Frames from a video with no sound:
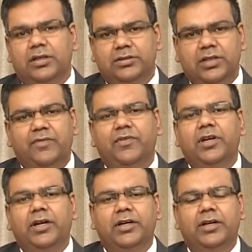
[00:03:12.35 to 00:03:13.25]
is
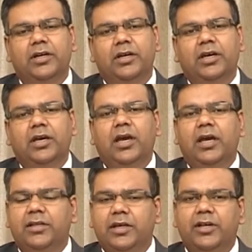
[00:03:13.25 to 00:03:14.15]
affiliated,
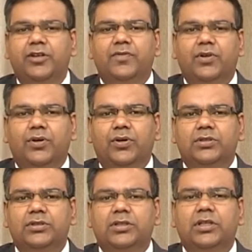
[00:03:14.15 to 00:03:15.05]
at the end of the
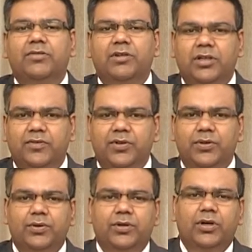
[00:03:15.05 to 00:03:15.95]
course, they will give
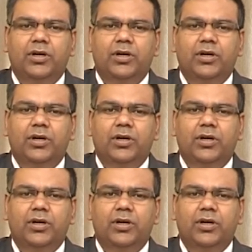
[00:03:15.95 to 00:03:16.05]
you